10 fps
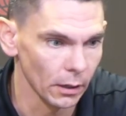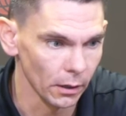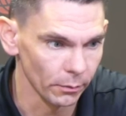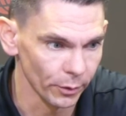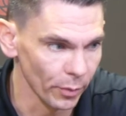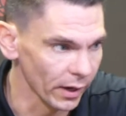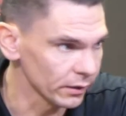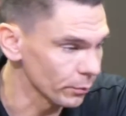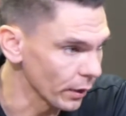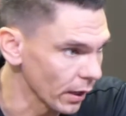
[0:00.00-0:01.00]
and
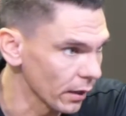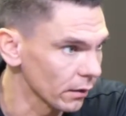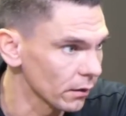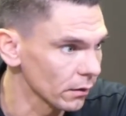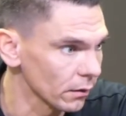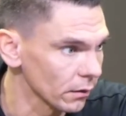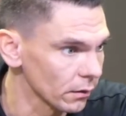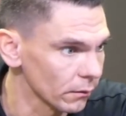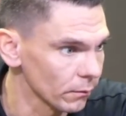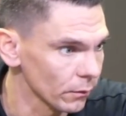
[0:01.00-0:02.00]
one thing I'd say
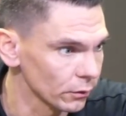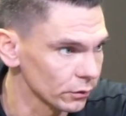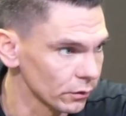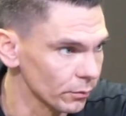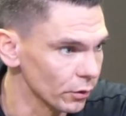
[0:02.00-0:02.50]
my favorite